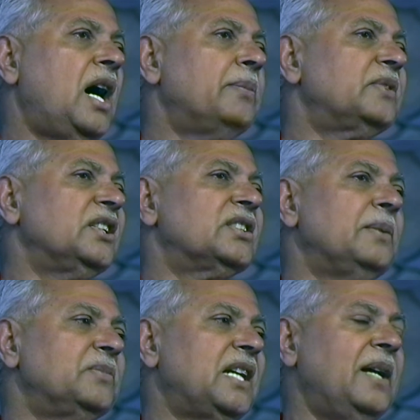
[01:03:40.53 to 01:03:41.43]
After
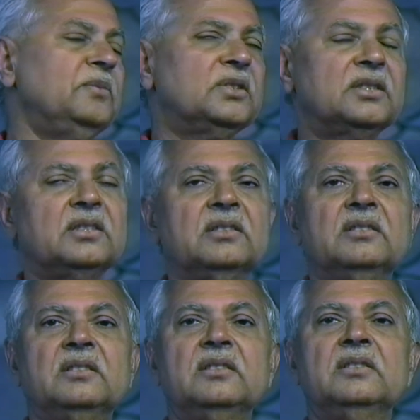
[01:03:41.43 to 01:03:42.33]
some times,
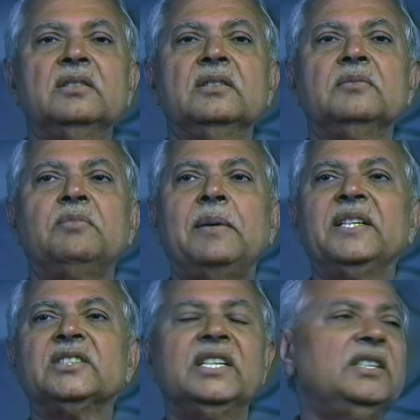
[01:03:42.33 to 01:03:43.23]

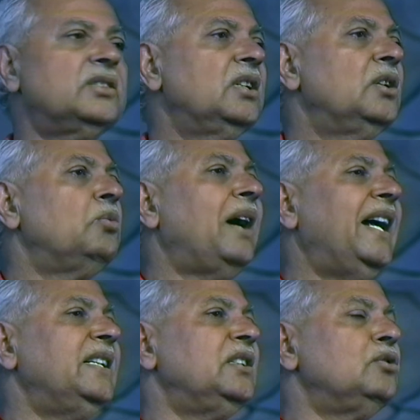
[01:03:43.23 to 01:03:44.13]
Baba says,
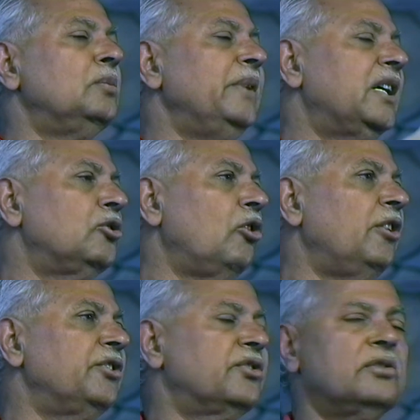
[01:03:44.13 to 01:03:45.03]
why did you make
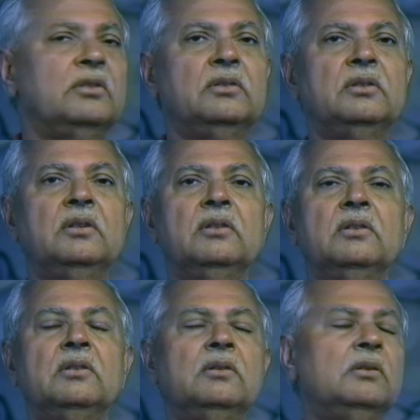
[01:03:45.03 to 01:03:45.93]
noise?
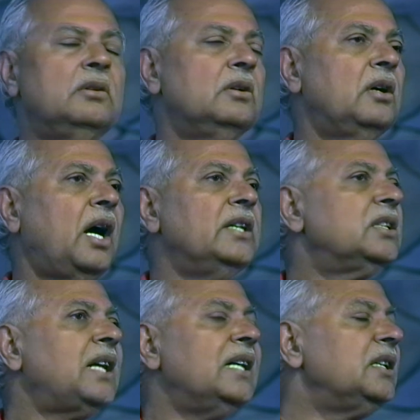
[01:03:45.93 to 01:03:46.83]
I
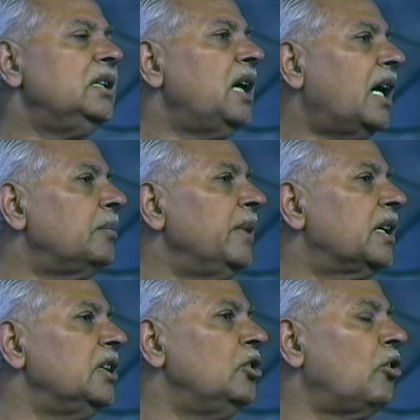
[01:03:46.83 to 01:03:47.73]
said, I did not
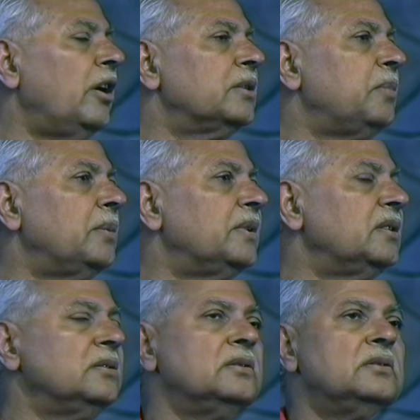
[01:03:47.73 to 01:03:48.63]
make any noise,
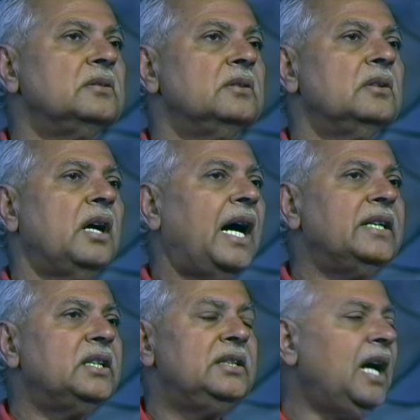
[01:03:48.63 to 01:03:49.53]
Baba.
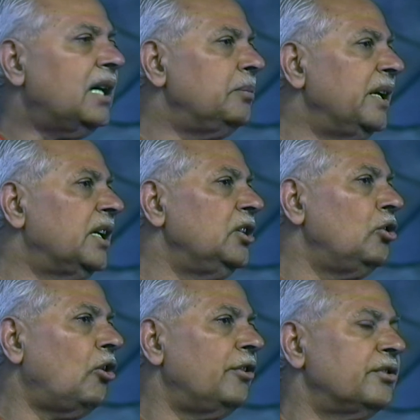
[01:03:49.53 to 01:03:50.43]
I did not make
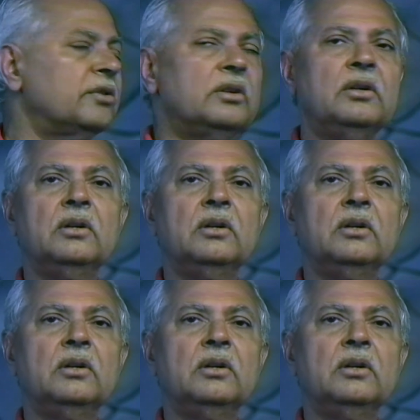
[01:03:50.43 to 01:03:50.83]
any noise.